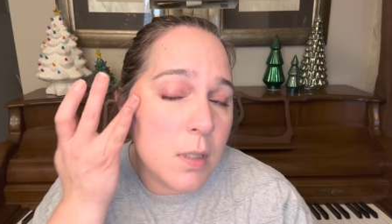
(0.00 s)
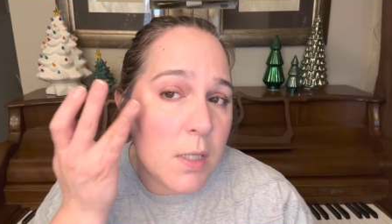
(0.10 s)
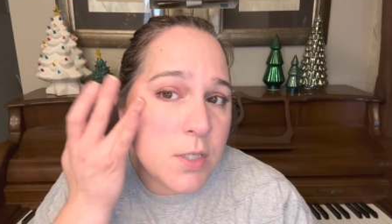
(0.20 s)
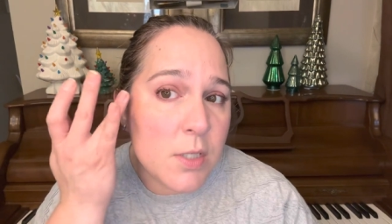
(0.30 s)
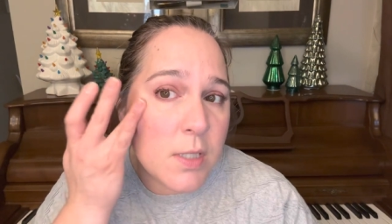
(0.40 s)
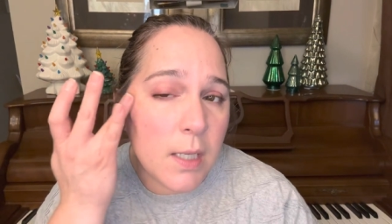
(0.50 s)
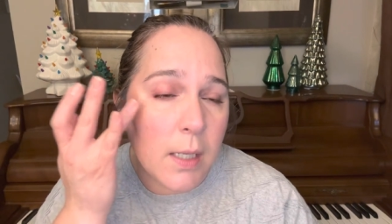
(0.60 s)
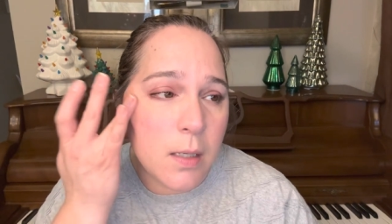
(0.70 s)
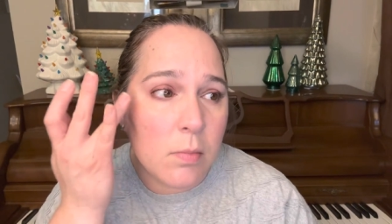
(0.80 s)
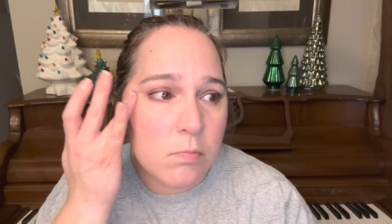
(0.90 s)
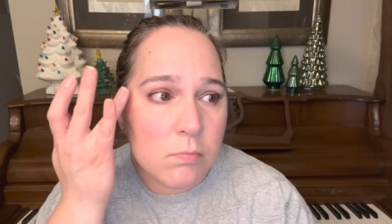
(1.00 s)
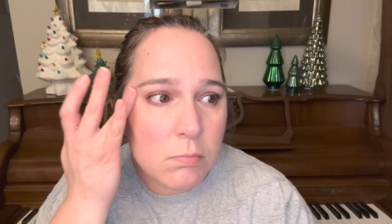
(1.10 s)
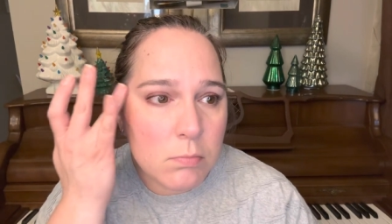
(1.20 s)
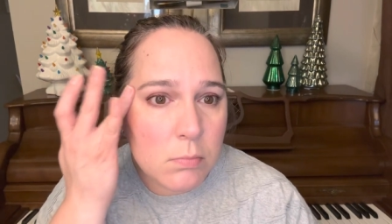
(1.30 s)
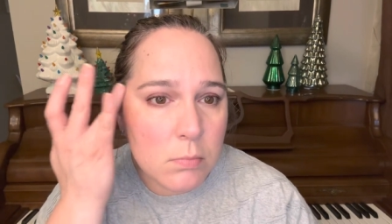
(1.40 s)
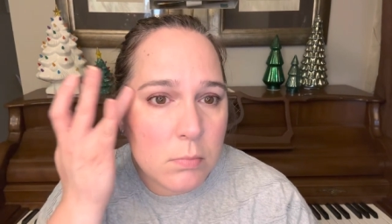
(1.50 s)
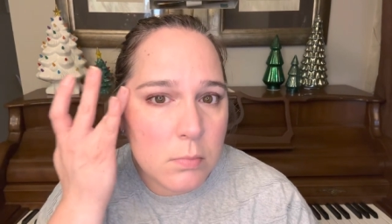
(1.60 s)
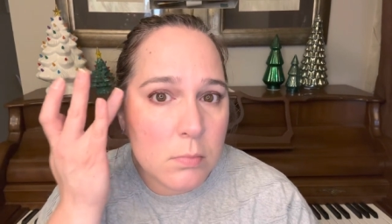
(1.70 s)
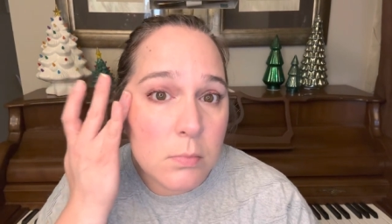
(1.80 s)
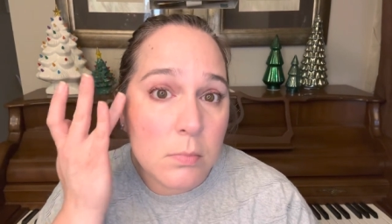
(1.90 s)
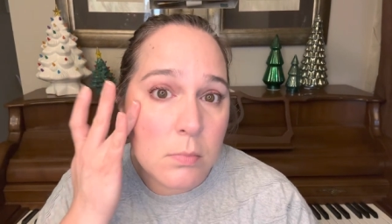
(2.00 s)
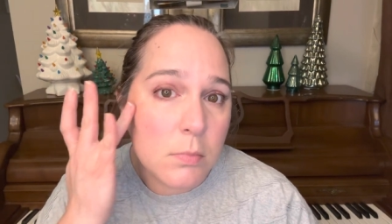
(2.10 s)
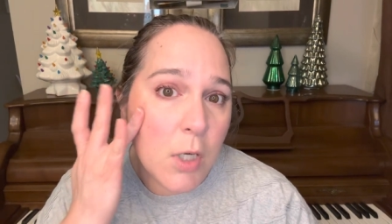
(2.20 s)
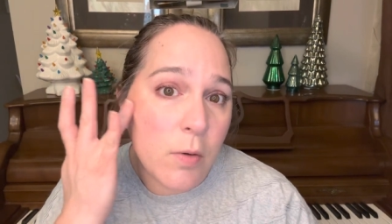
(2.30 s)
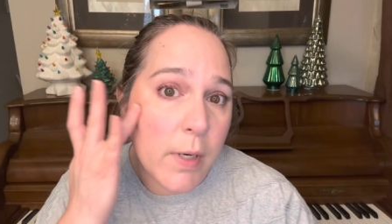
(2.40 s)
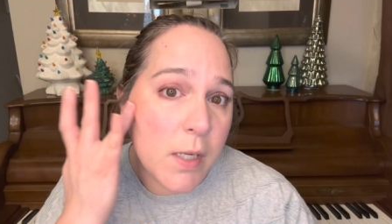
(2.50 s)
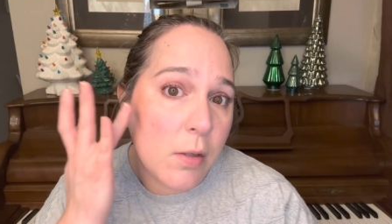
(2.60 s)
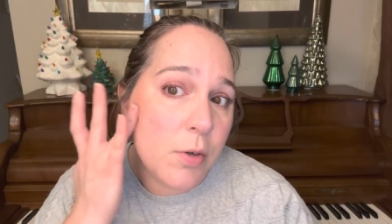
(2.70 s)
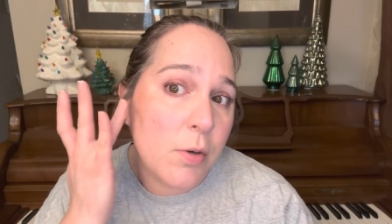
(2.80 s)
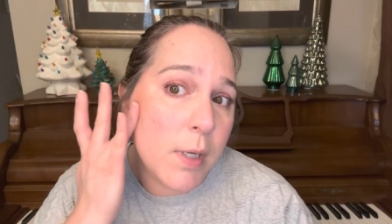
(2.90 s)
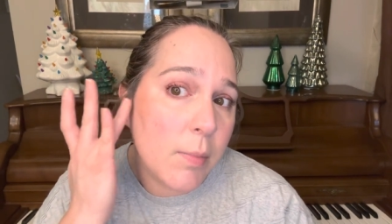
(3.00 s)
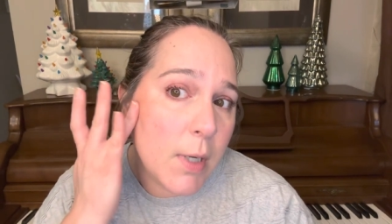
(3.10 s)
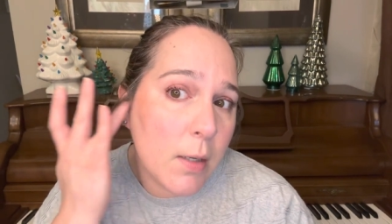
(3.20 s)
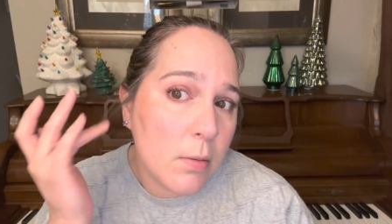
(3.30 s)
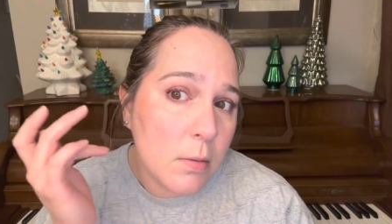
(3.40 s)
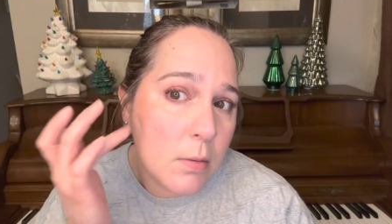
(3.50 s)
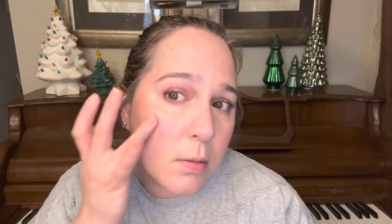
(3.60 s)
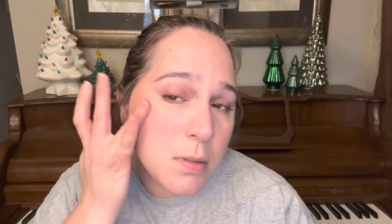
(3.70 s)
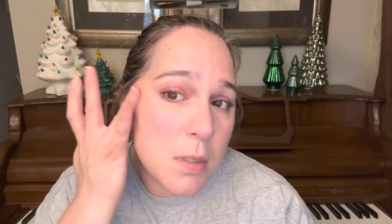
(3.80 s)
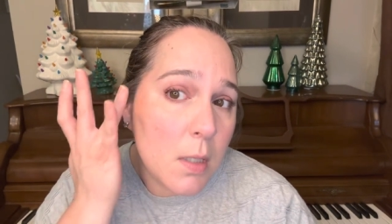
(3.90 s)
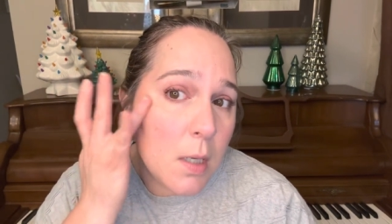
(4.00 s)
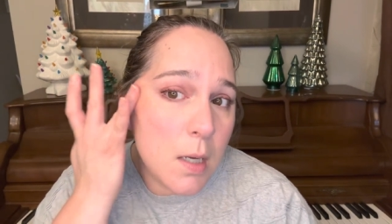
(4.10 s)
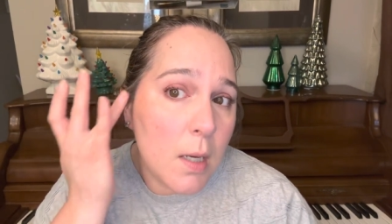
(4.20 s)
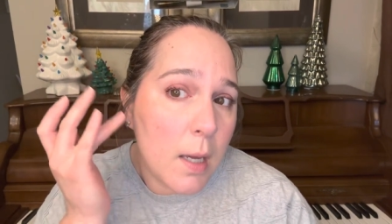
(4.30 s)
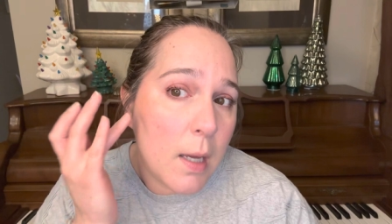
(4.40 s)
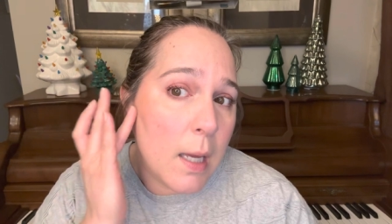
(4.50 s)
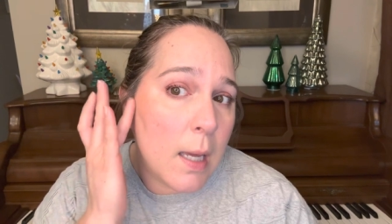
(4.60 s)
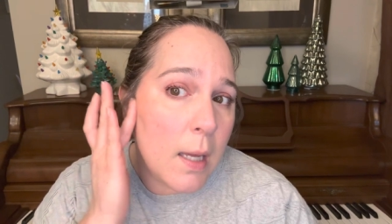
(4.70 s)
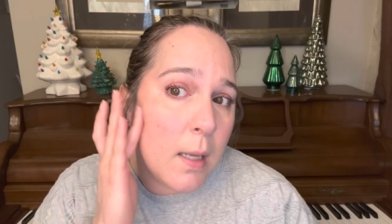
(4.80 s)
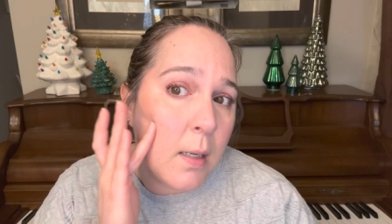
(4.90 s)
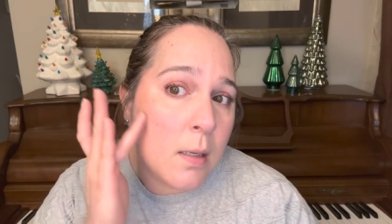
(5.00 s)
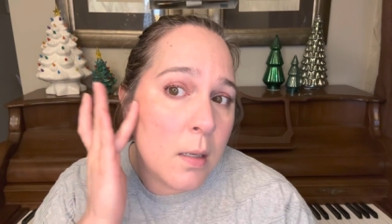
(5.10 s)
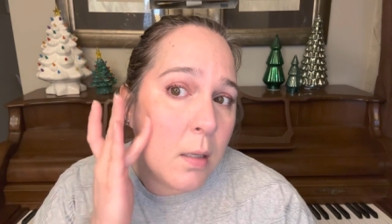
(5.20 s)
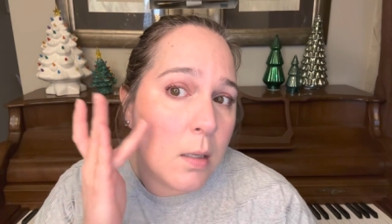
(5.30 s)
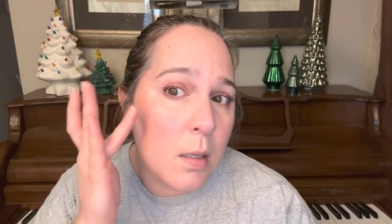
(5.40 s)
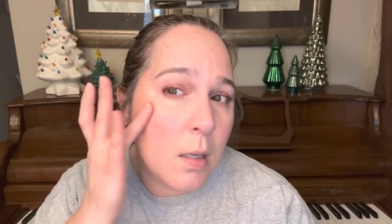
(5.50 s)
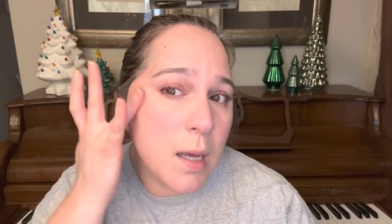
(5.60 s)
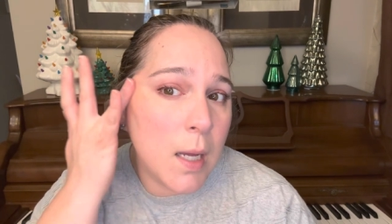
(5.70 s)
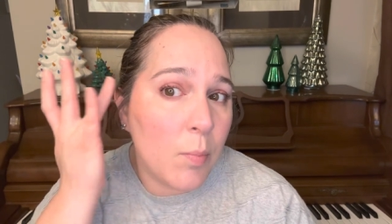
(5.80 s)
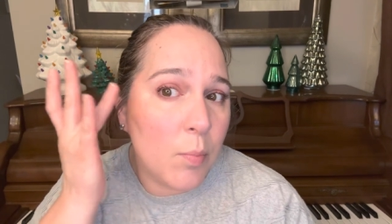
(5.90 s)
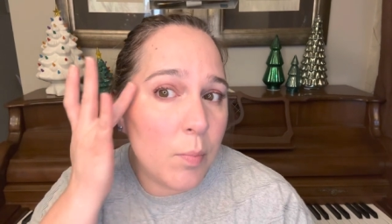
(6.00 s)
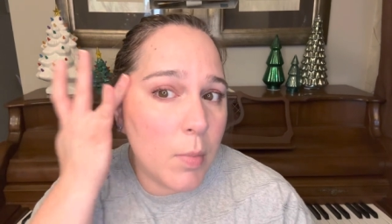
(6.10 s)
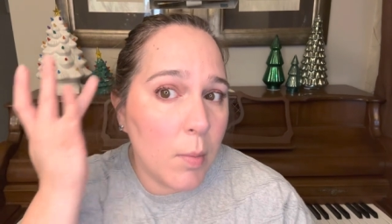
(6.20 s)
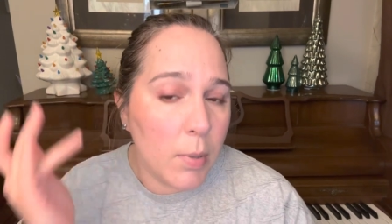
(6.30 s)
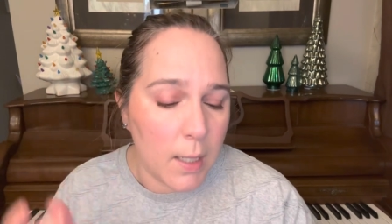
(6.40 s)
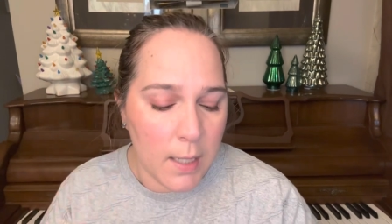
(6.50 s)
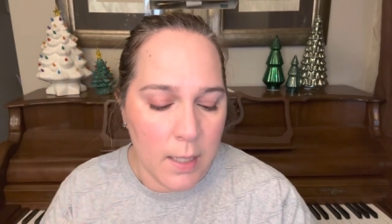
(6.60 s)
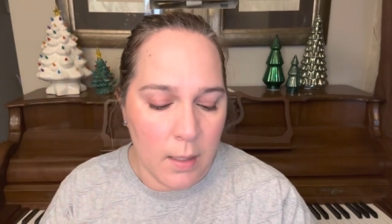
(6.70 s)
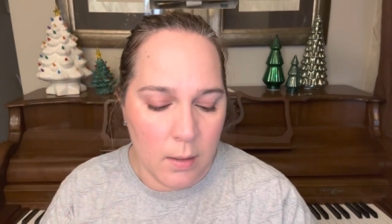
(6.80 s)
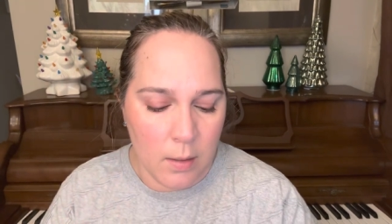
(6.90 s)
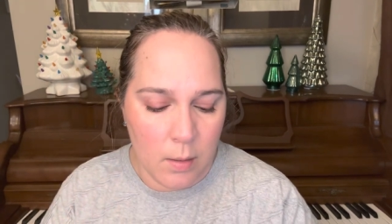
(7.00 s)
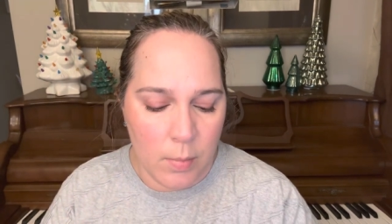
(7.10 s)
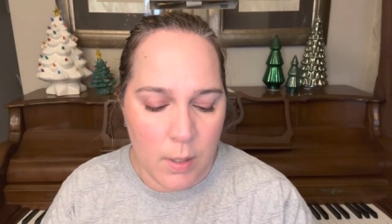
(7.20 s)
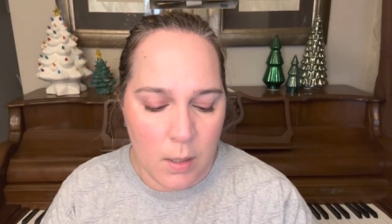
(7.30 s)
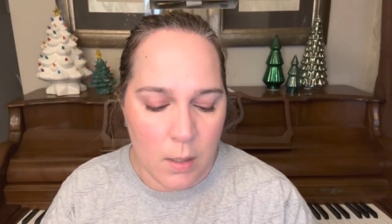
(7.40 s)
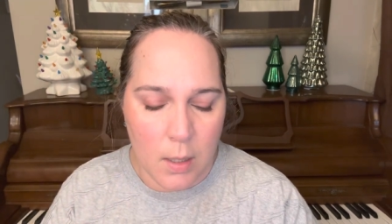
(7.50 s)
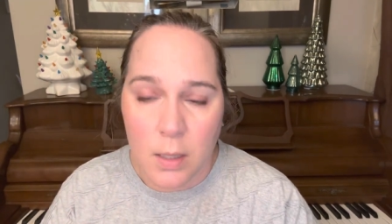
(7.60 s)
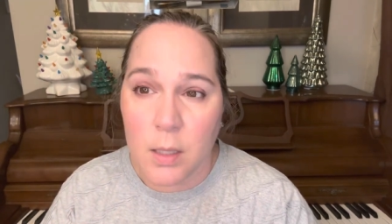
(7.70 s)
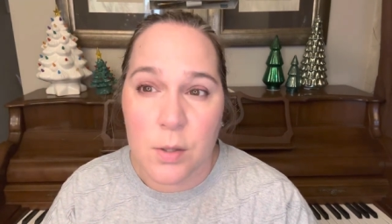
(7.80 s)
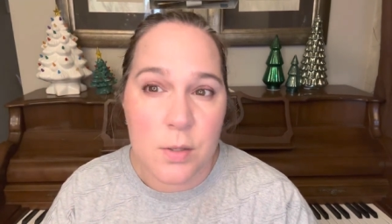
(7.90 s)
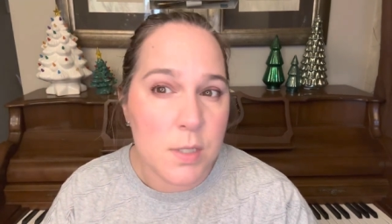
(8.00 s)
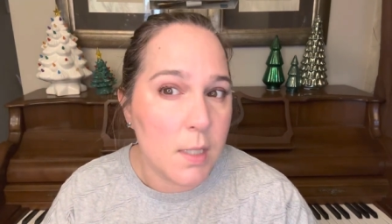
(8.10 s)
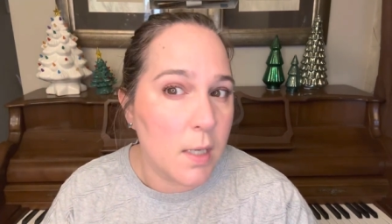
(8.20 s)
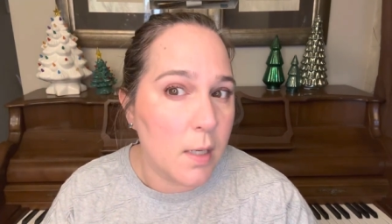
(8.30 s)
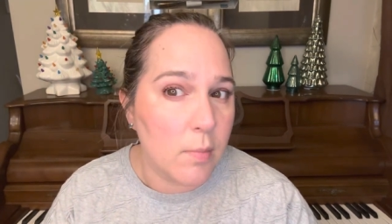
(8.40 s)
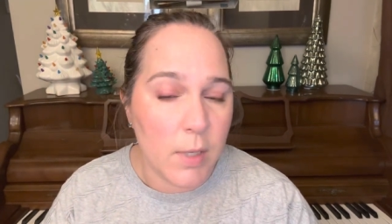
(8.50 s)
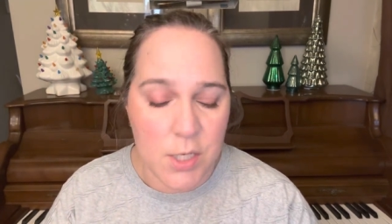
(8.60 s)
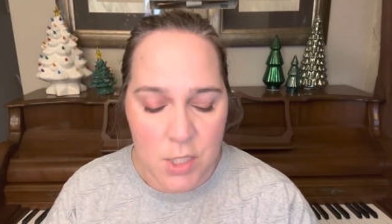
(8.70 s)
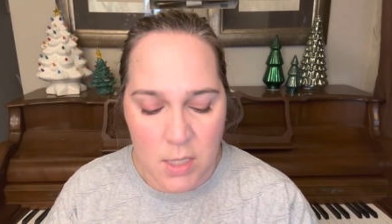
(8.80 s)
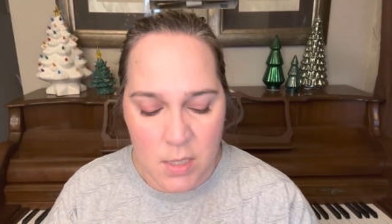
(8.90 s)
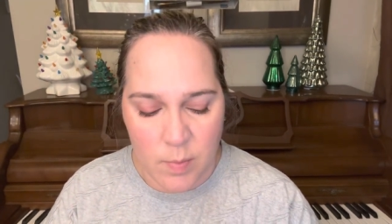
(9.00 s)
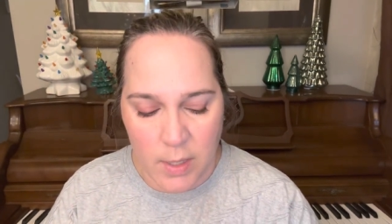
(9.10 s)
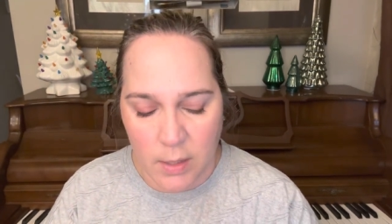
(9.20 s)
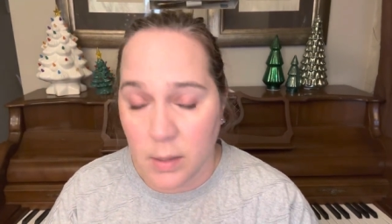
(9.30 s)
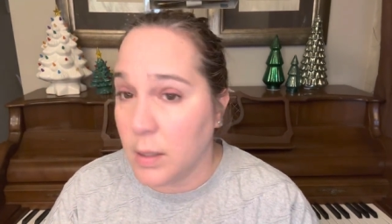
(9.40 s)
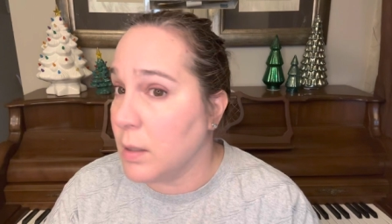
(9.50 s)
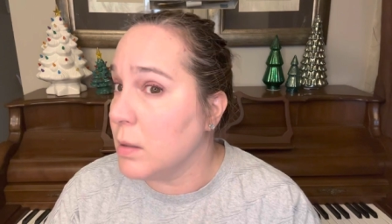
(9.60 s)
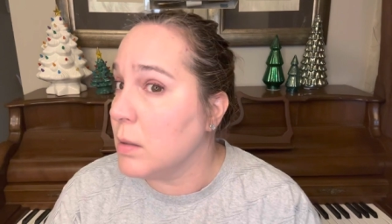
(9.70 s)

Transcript: It's just like a regular cream now. And I apply a little bit on either side of my cheeks back there.